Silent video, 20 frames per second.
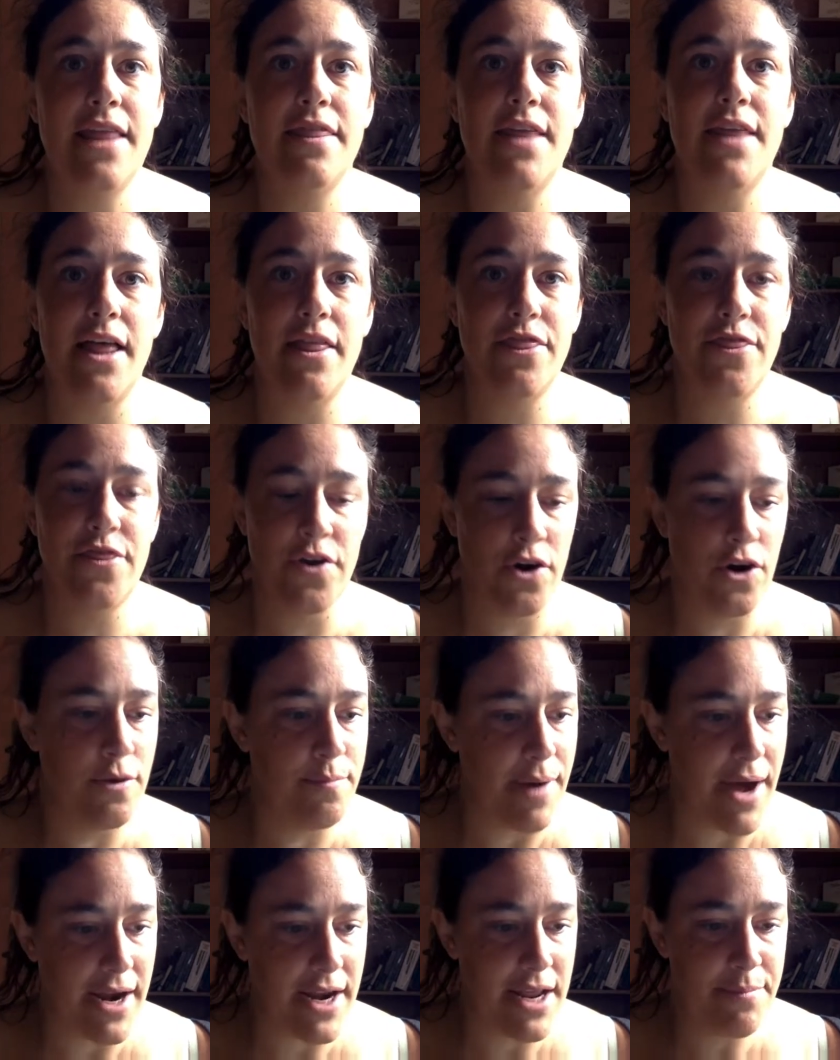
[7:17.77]
That third
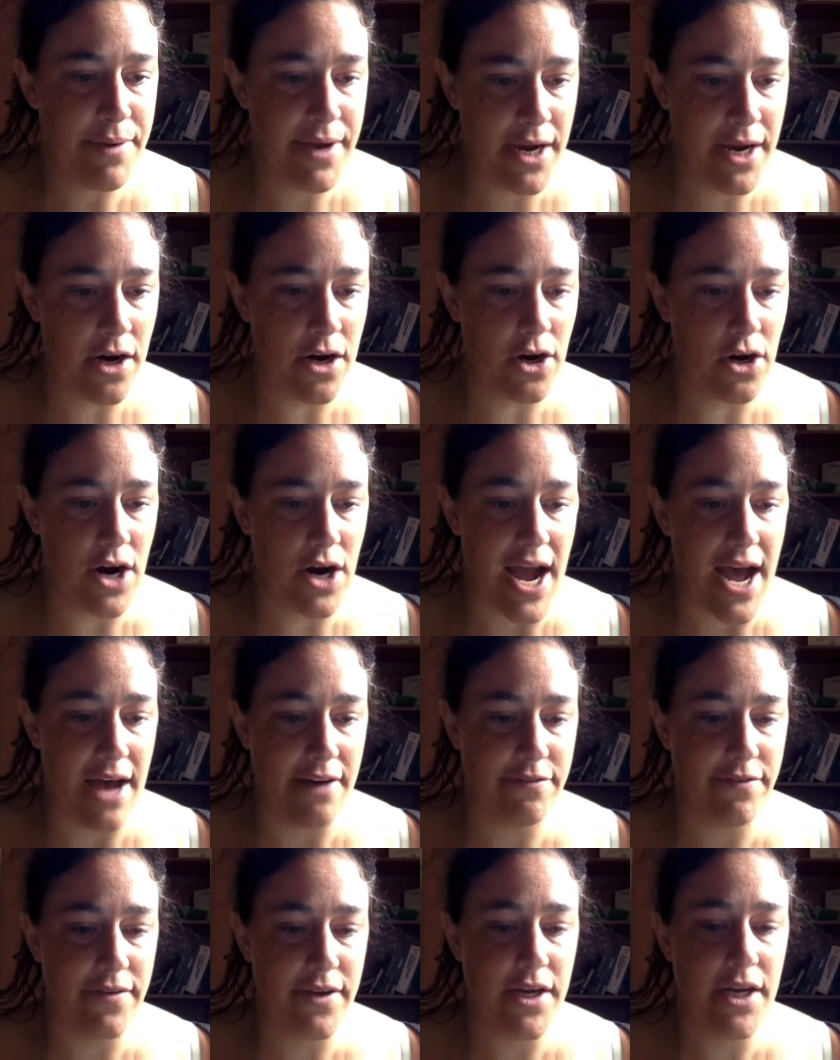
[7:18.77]
body
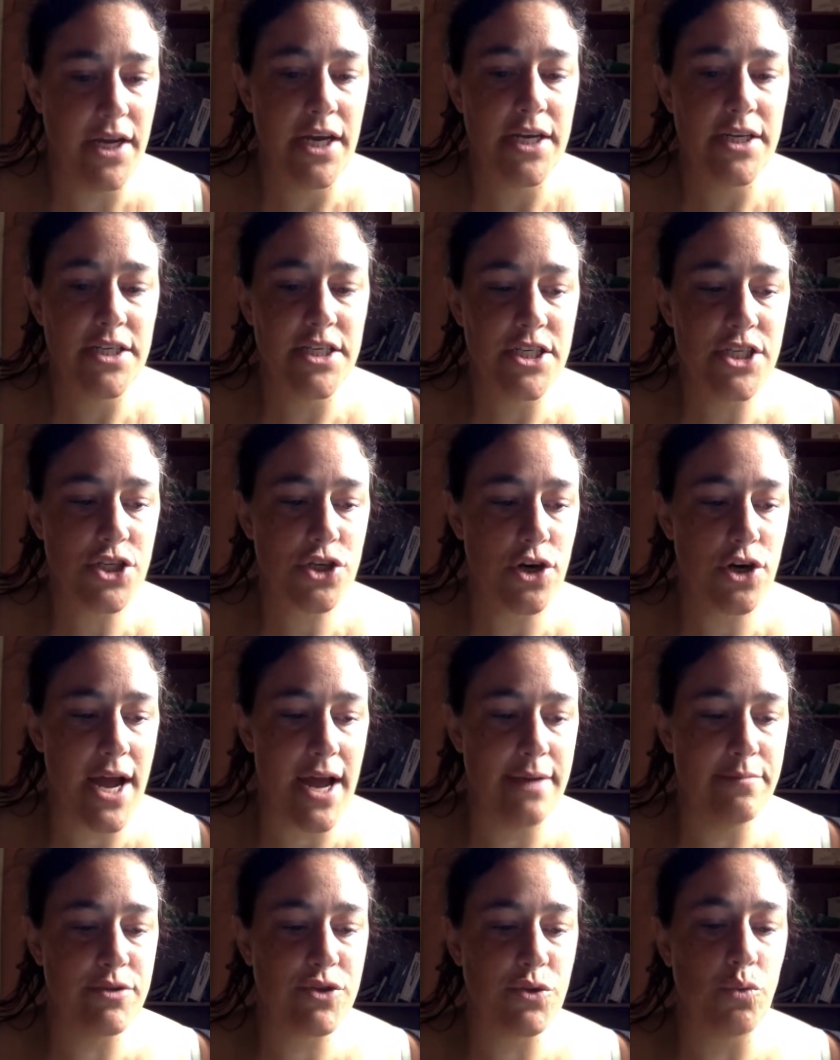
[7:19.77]
paragraph
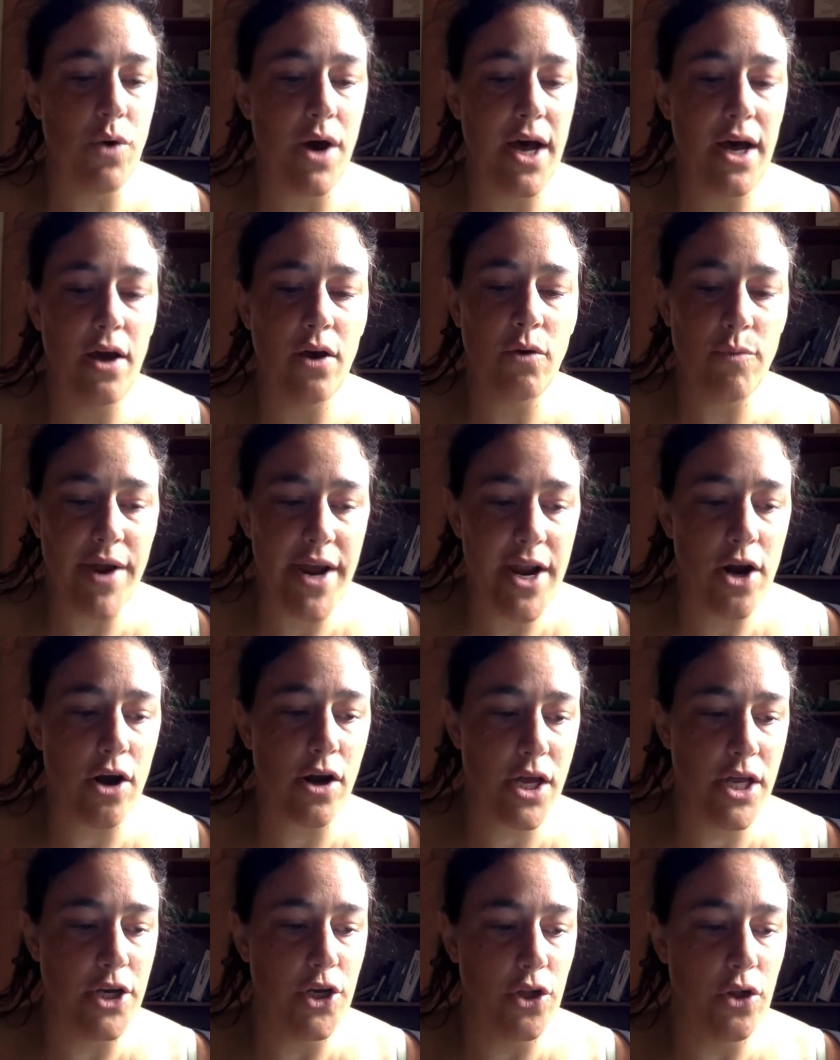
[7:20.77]
describes what a reader
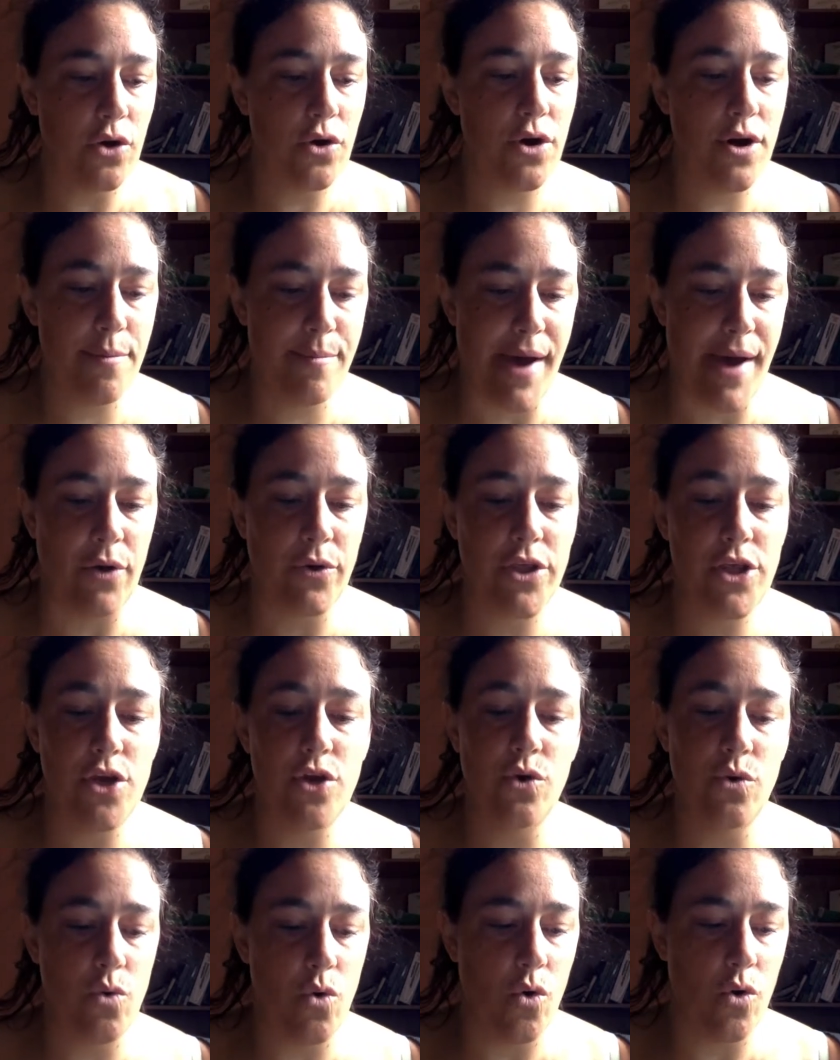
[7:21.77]
can learn about
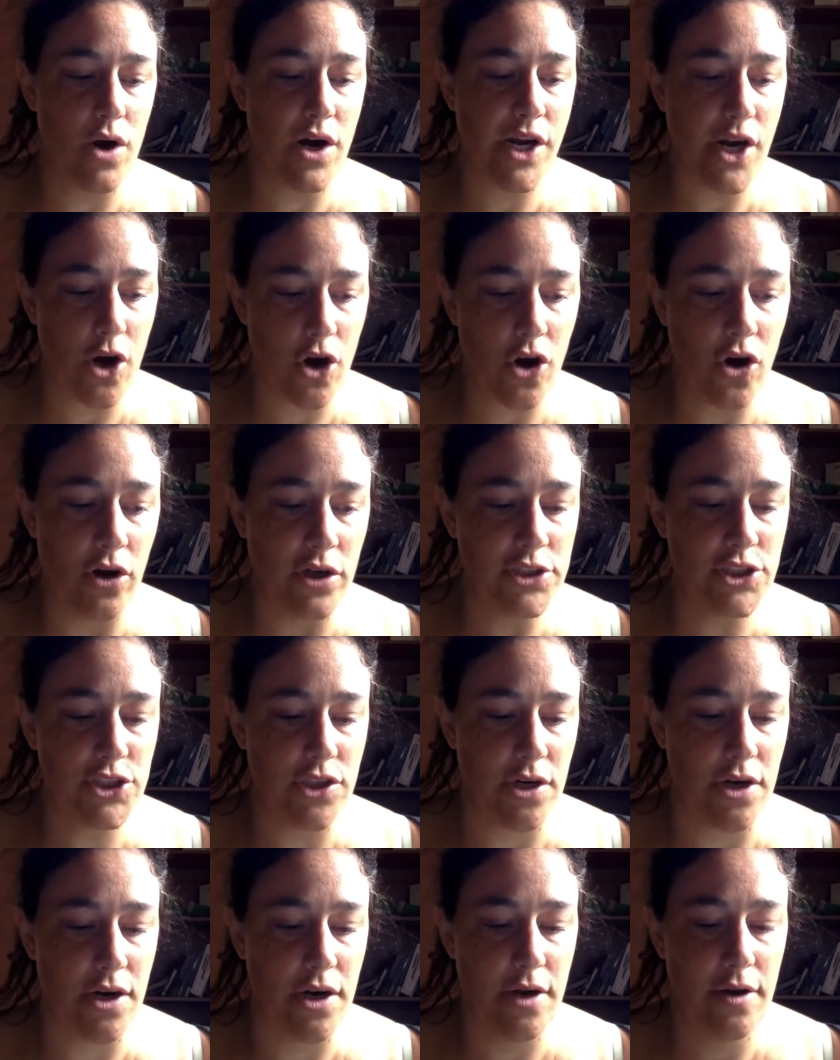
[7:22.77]
you or your
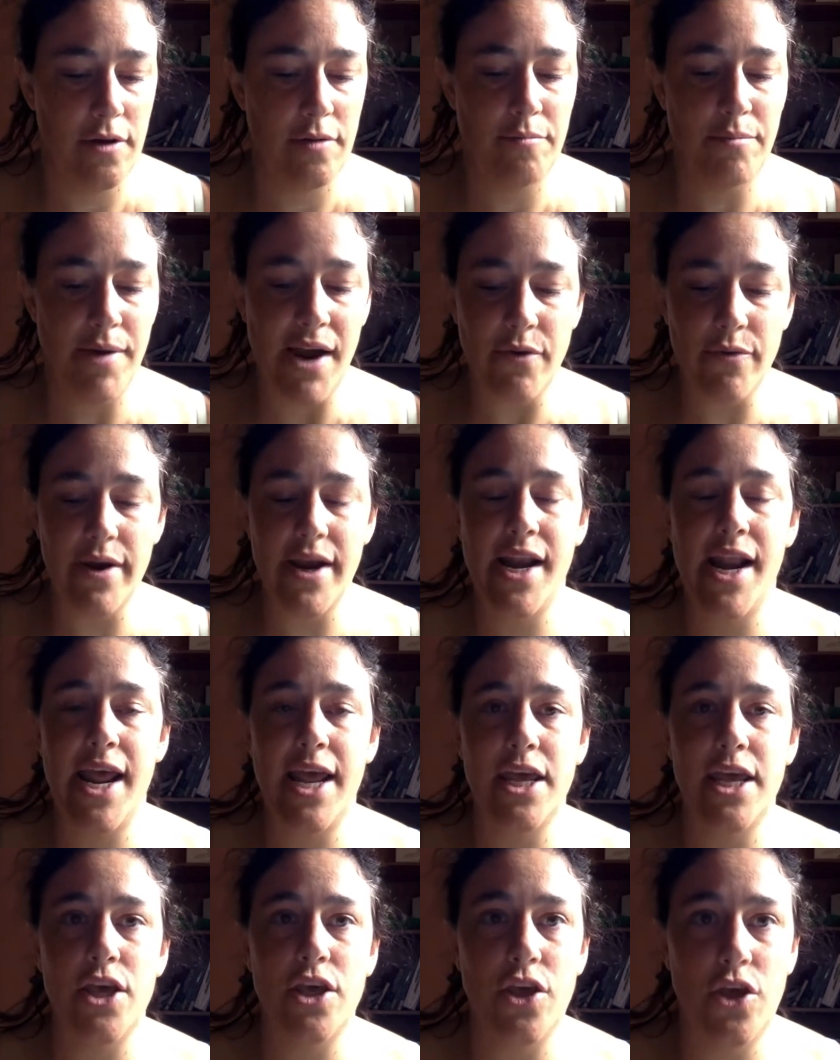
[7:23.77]
culture by
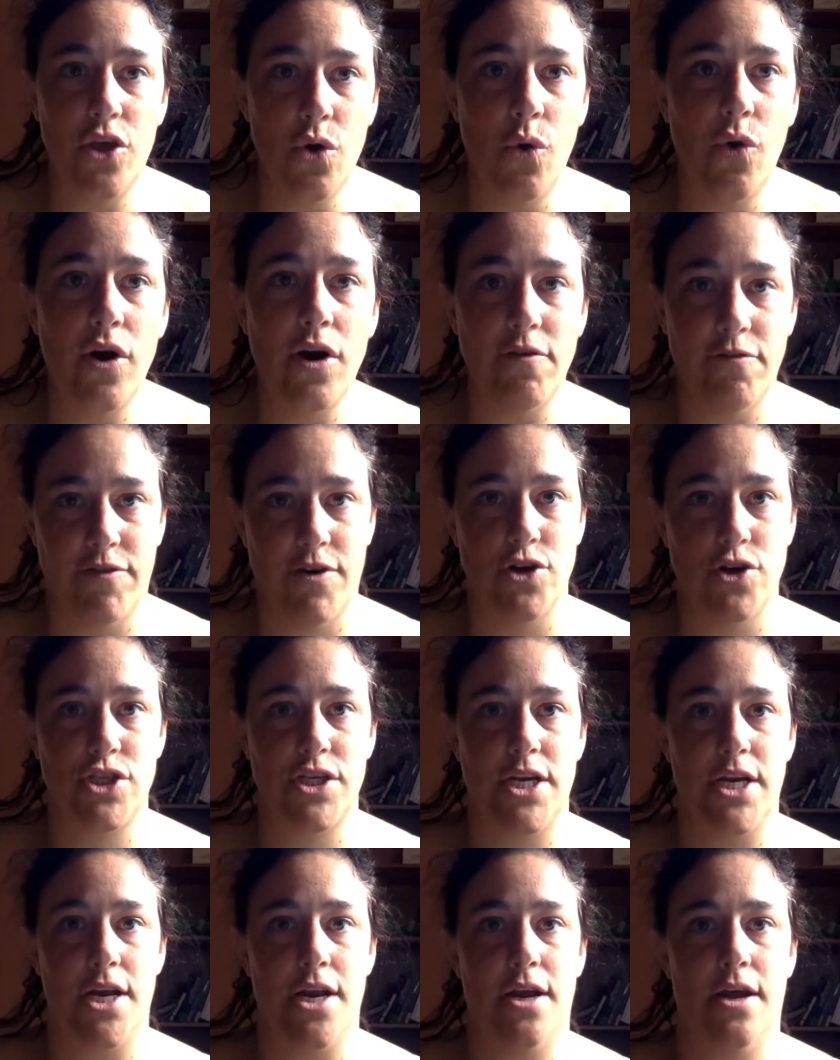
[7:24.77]
reading your
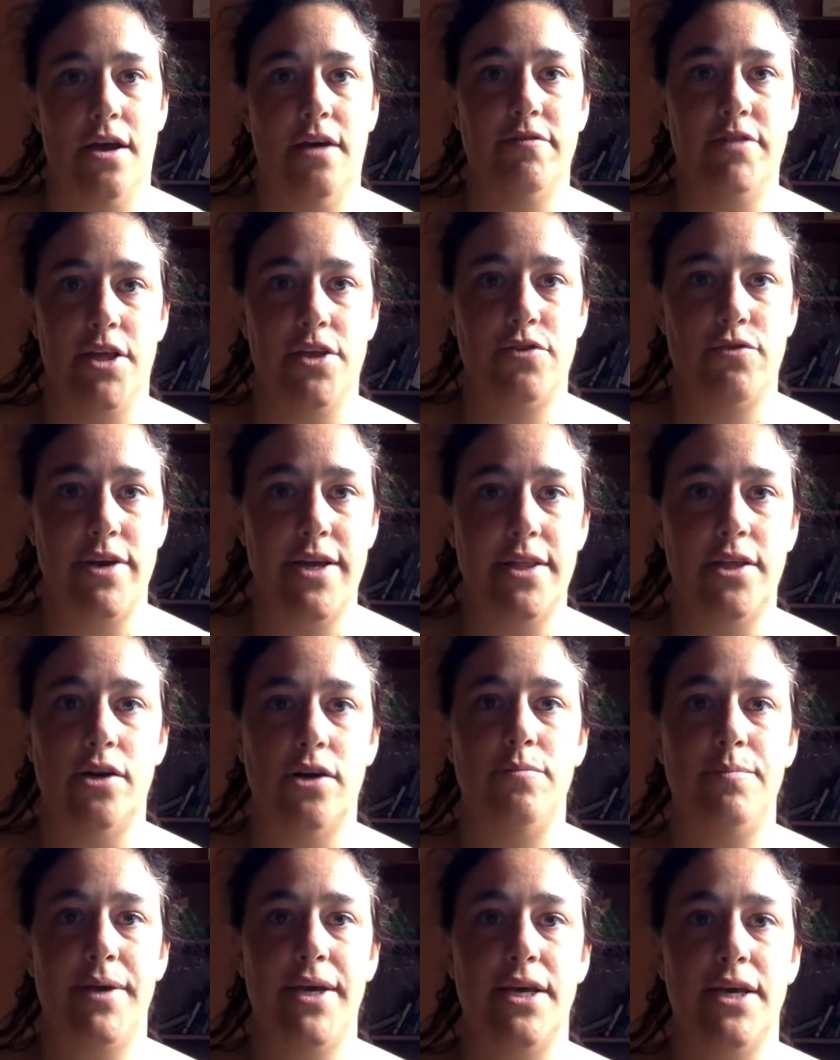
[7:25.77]
version of the Three
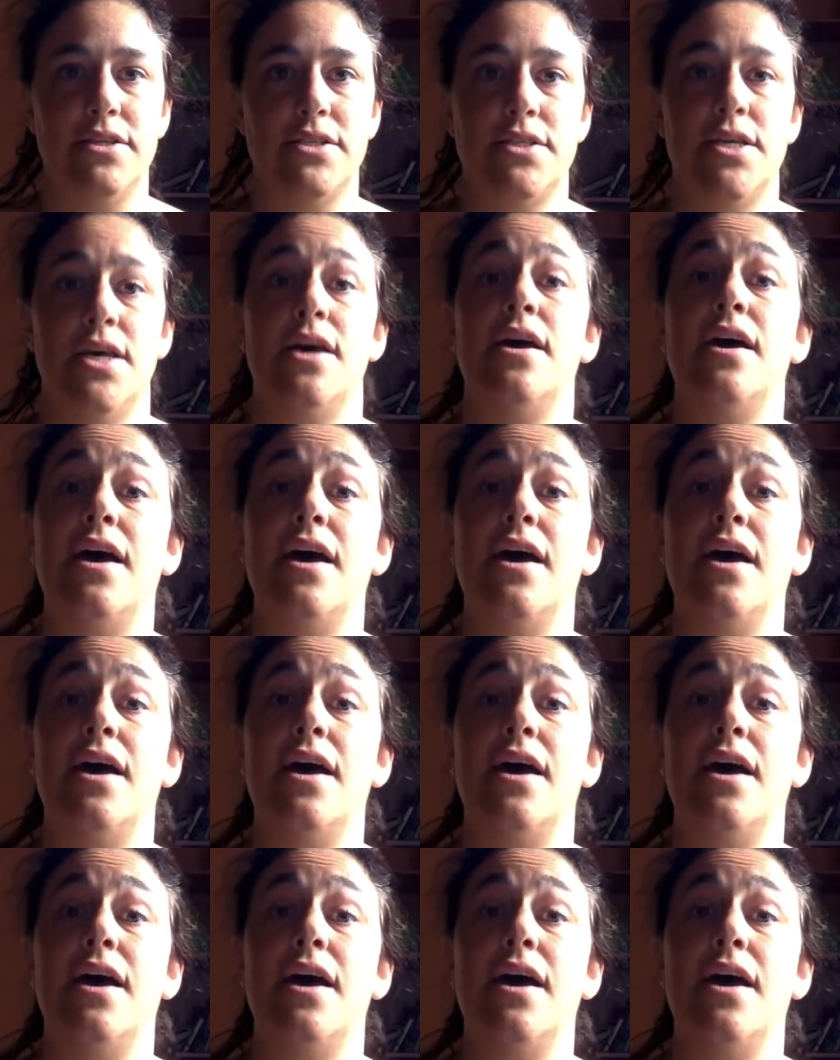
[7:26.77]
Little Pigs.